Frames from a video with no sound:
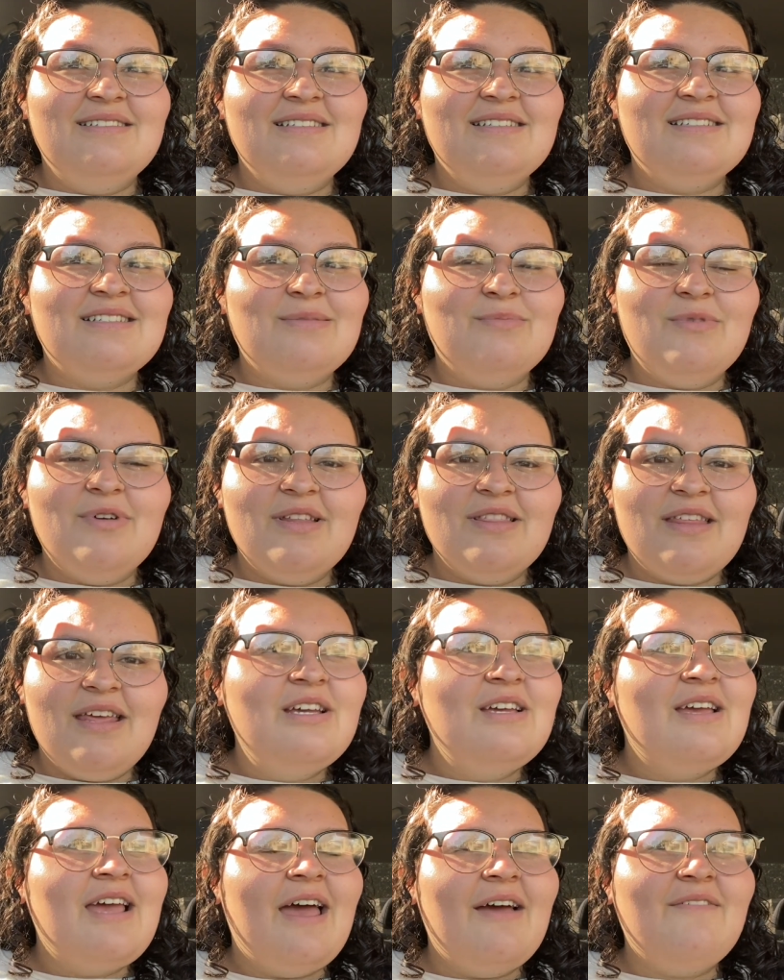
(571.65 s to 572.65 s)
someone that
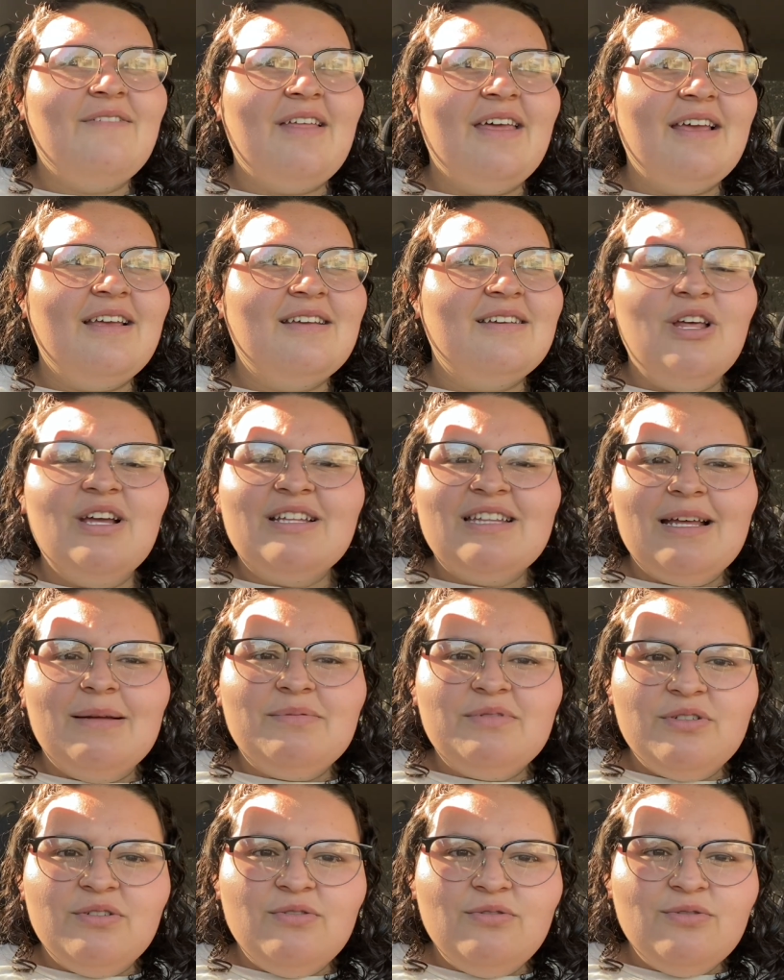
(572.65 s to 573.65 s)
they have like looked
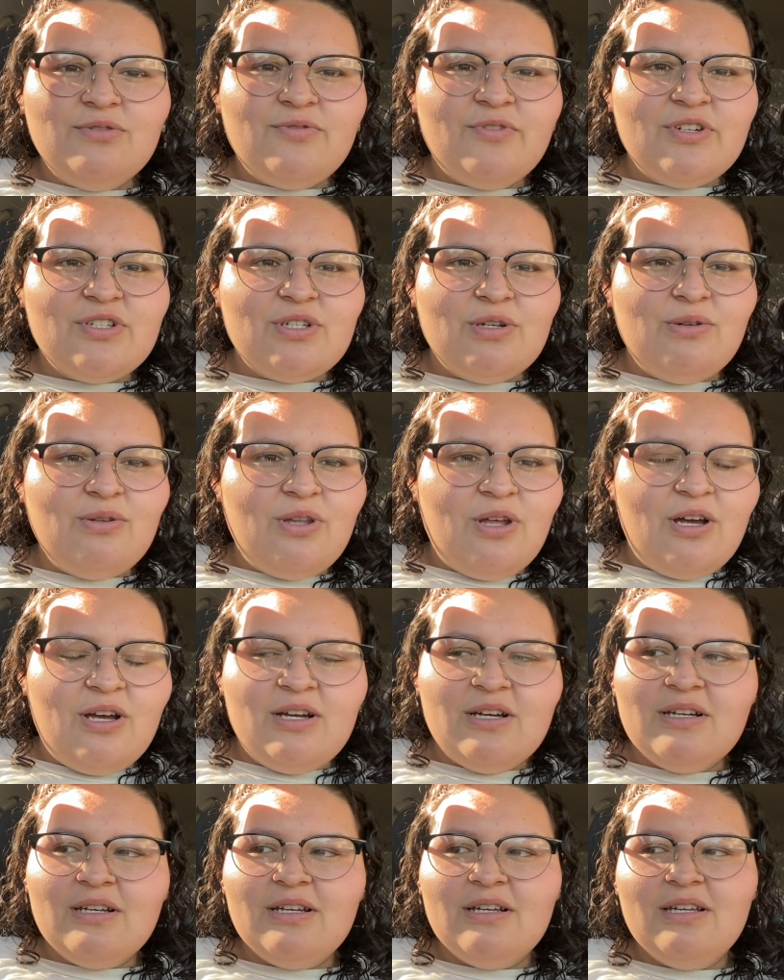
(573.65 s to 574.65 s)
up to for so
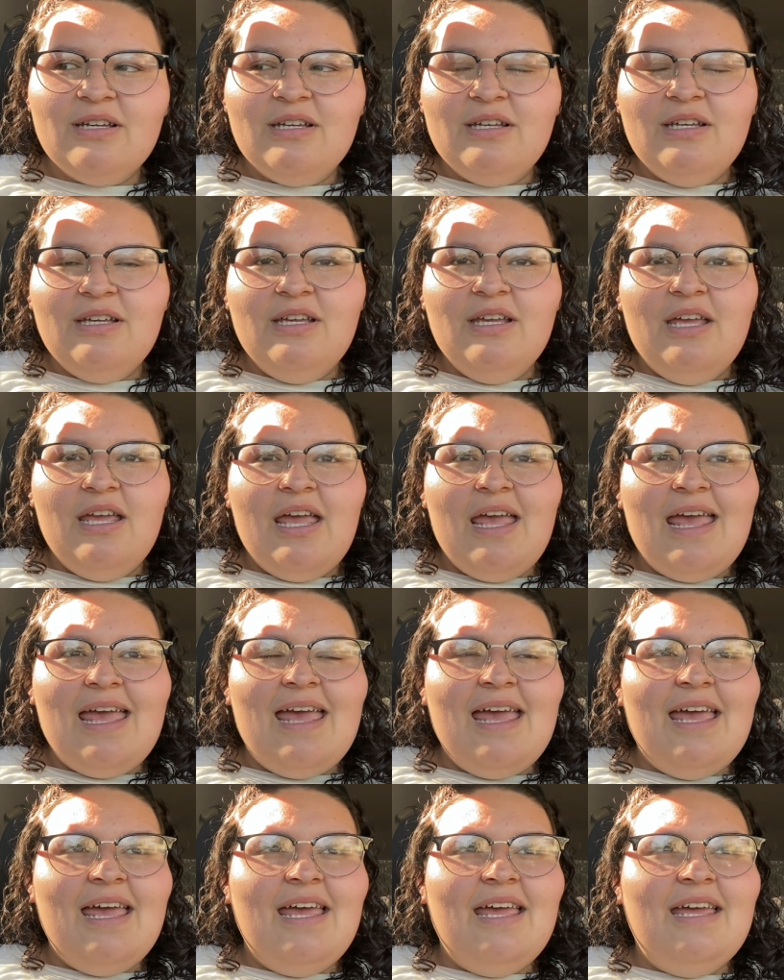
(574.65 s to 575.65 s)
long
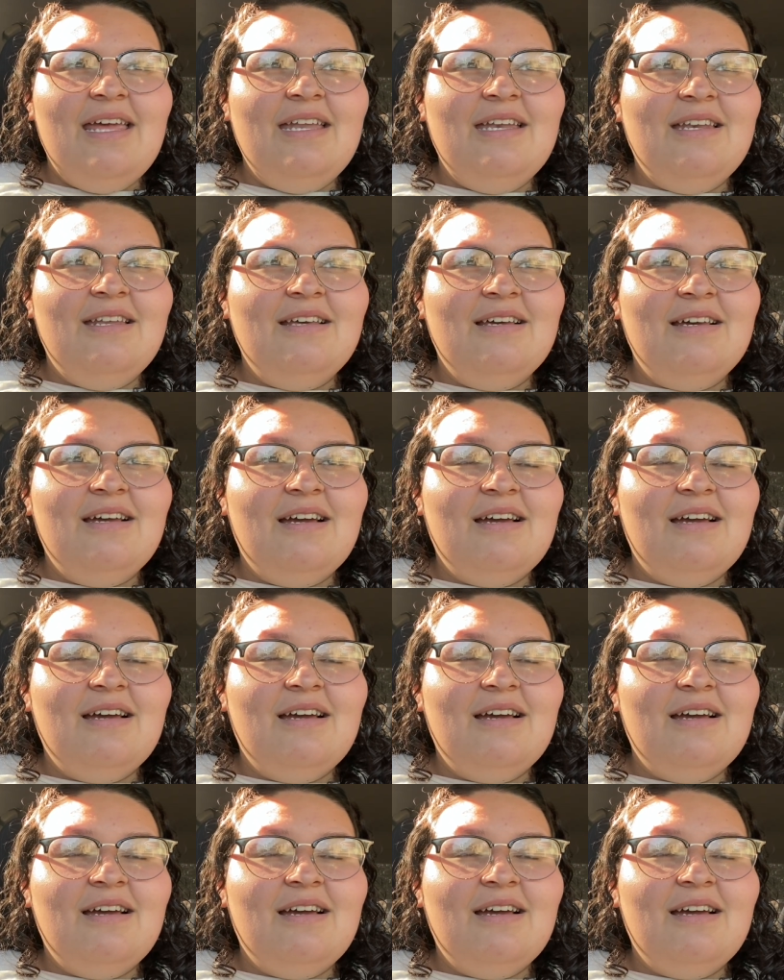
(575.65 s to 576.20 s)
and